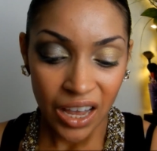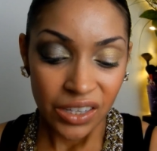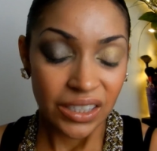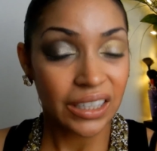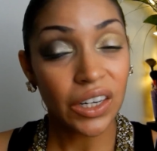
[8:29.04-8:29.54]

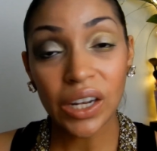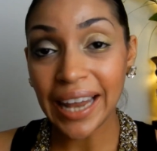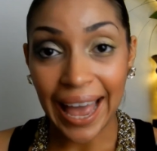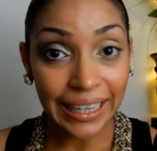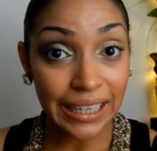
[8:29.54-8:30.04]
it's a little
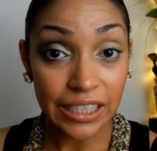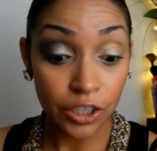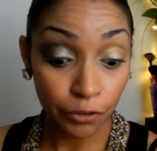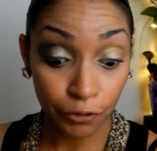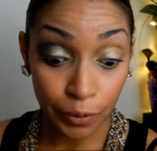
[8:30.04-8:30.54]

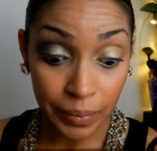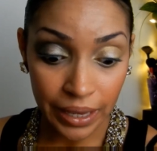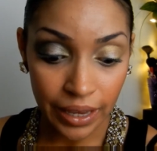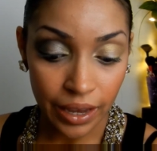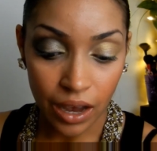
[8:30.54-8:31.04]
lackluster for
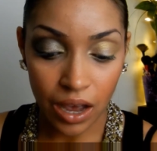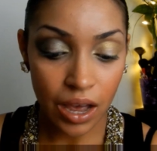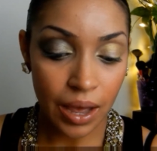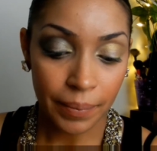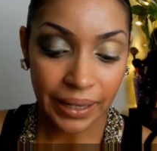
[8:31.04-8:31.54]
me.
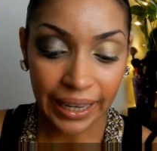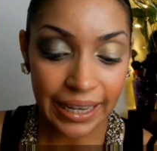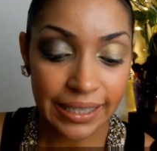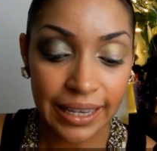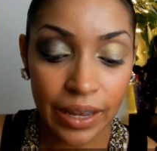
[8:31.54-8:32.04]
Like I
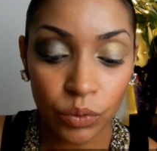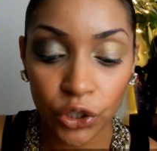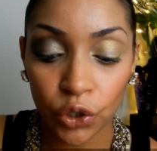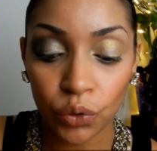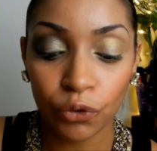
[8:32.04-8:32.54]
said,
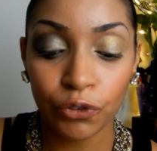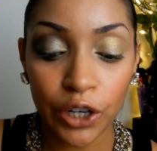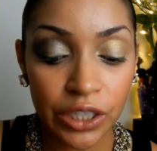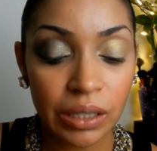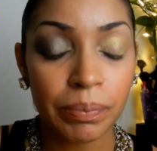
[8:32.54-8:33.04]
when you
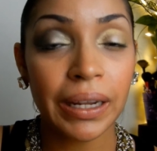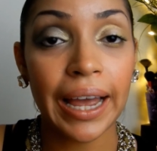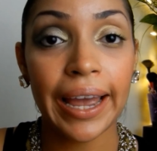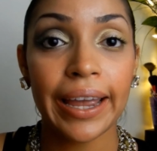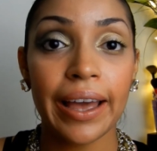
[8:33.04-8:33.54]
first
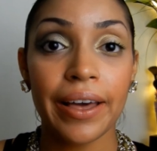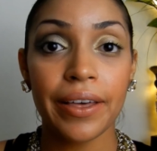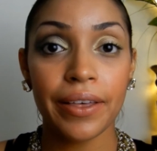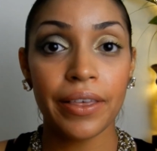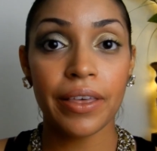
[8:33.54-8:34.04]
apply
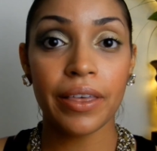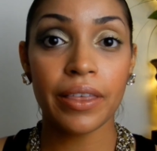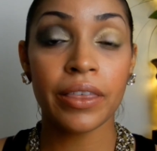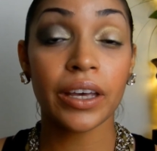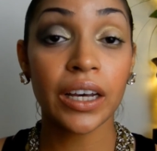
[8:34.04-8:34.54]

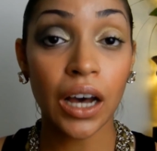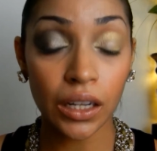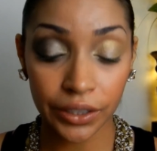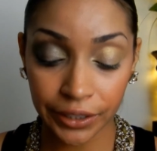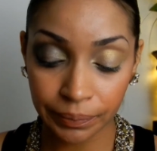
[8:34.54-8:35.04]
the
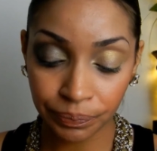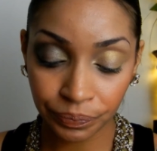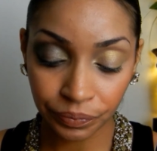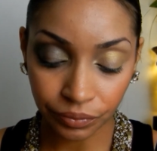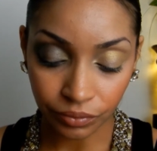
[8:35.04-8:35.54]
color,
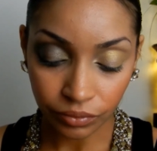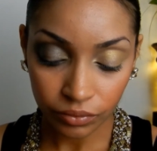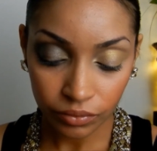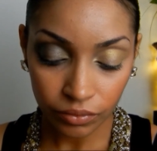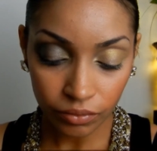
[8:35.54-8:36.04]

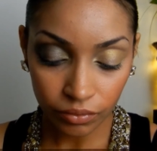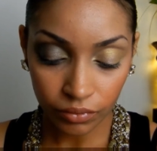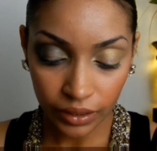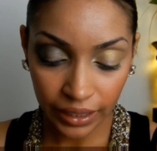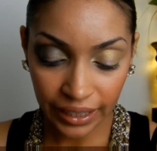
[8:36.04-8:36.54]

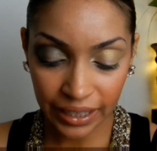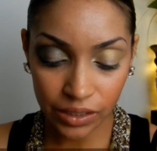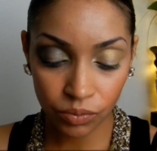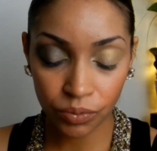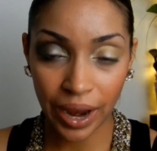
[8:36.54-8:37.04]
it
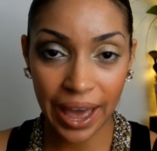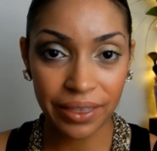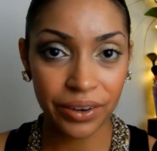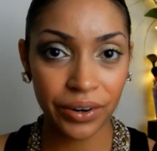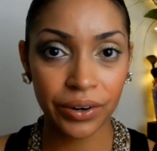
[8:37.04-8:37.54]
is
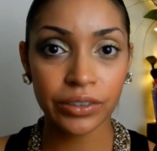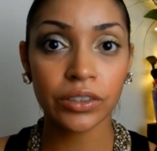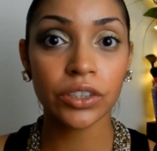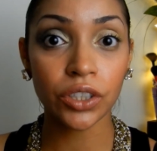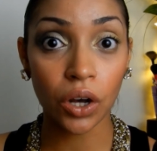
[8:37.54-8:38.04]
rather
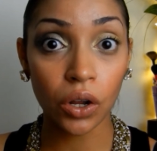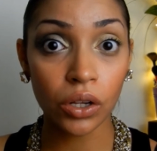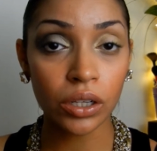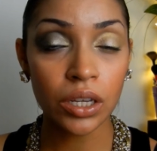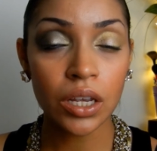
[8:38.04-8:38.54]

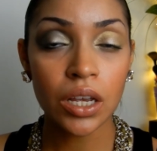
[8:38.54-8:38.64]
dull.